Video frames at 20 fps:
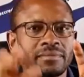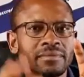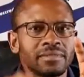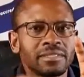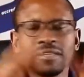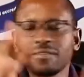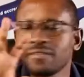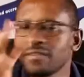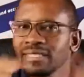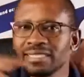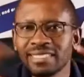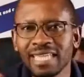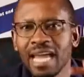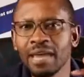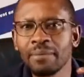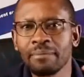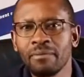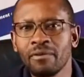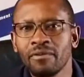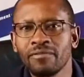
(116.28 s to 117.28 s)
different
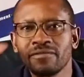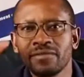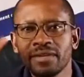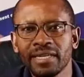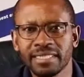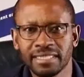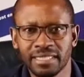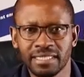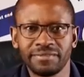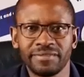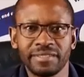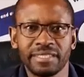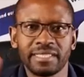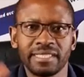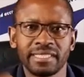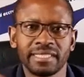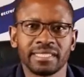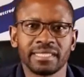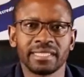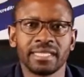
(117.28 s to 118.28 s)
type of
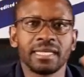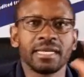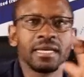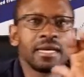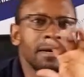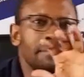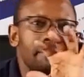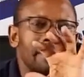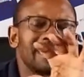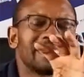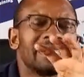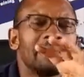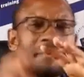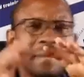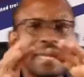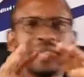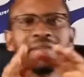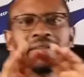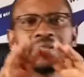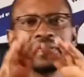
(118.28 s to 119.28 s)
activities. But the
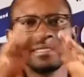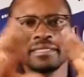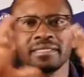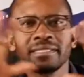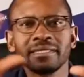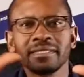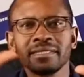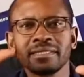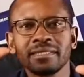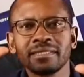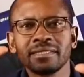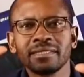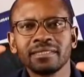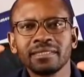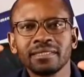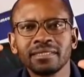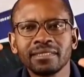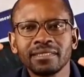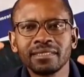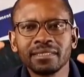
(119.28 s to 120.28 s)
main
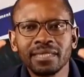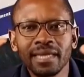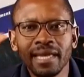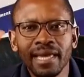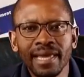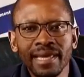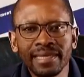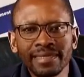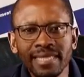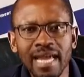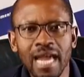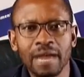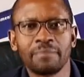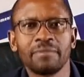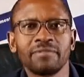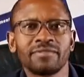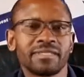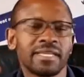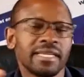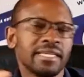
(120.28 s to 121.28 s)
type
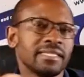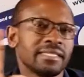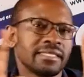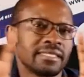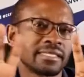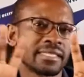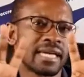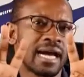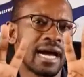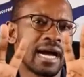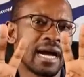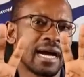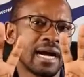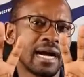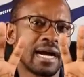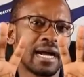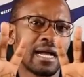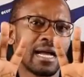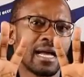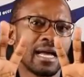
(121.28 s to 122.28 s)
of sales
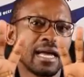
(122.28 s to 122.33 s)
are,